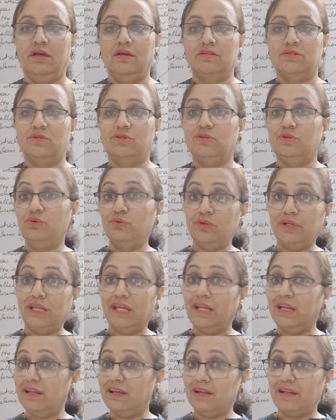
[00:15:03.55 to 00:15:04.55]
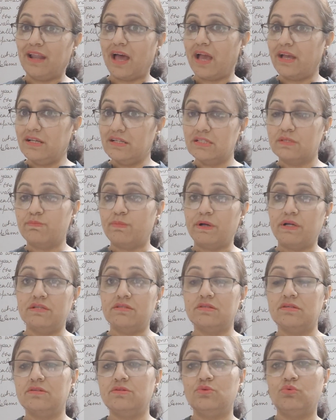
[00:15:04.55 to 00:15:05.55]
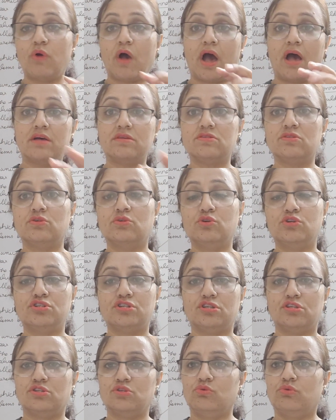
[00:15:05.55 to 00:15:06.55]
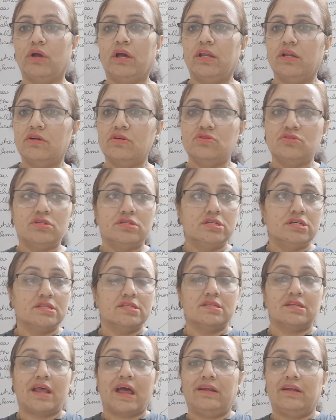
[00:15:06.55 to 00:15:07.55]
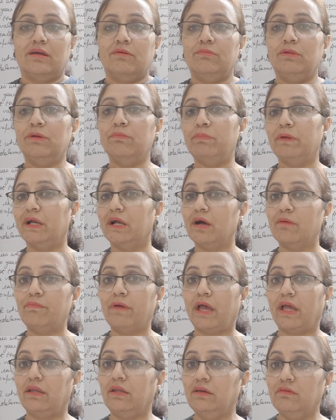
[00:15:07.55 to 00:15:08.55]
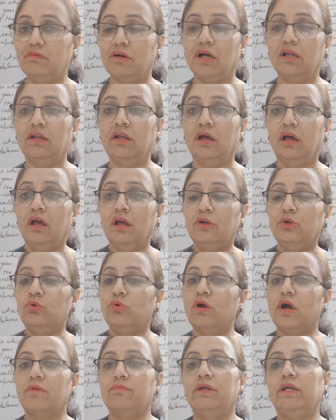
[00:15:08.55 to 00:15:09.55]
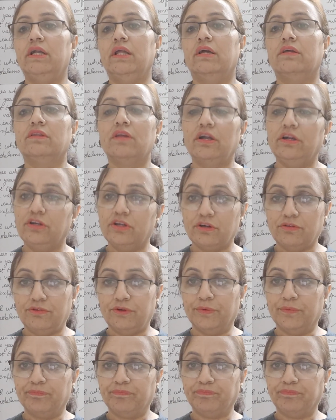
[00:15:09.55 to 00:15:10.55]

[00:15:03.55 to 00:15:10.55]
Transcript: So you need a nice person to ask the questions. You cannot just randomly pick up anyone to come and take the interview.